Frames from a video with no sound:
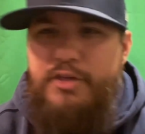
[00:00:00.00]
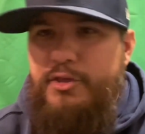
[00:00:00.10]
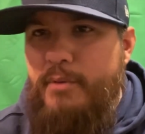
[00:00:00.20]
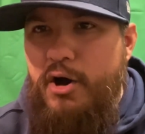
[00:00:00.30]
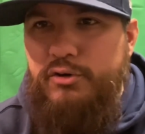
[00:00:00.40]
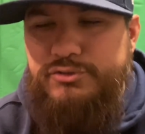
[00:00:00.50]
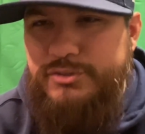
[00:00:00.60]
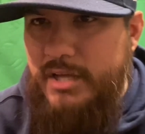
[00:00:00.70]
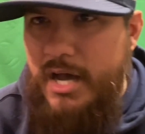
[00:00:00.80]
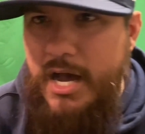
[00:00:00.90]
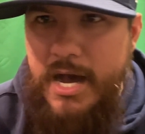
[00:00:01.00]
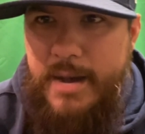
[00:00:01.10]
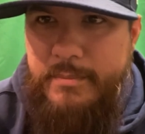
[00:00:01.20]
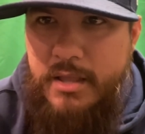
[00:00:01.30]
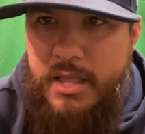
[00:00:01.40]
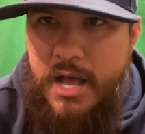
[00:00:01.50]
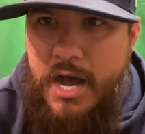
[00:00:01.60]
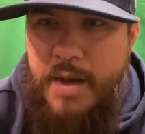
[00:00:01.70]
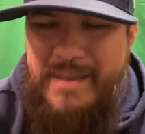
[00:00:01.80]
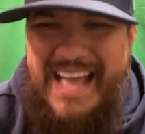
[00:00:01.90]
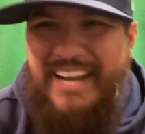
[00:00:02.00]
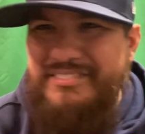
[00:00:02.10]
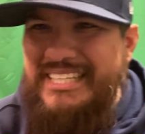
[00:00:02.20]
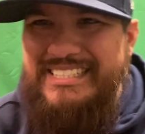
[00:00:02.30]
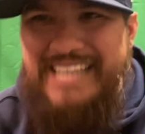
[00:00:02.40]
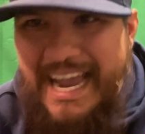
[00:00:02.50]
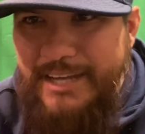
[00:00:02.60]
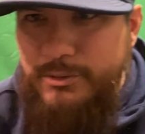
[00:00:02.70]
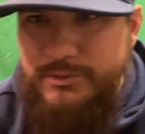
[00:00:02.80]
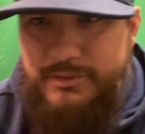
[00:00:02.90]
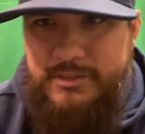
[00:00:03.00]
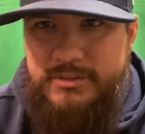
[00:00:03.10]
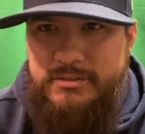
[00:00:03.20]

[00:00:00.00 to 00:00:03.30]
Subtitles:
The most NFC titles.